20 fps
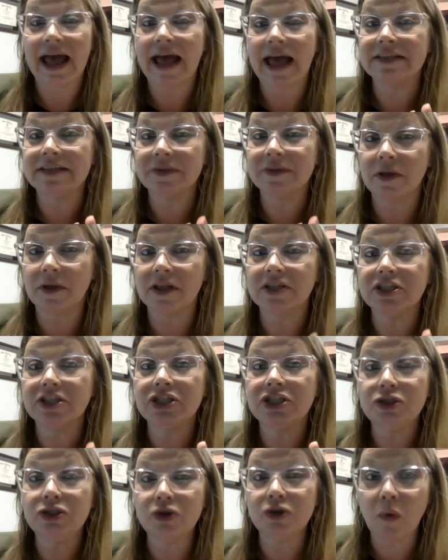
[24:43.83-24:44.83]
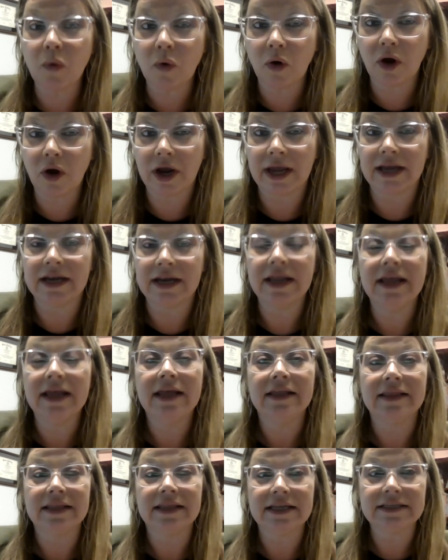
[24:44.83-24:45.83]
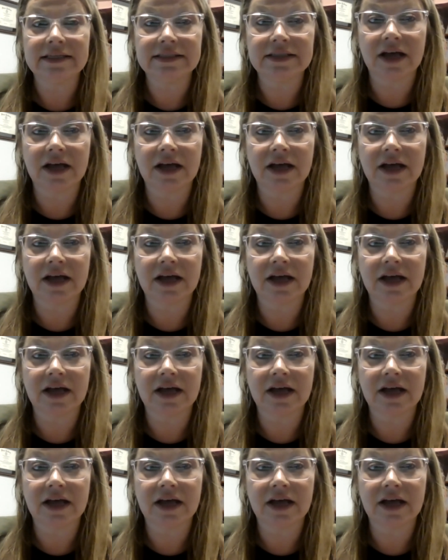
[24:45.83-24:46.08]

as well as storing these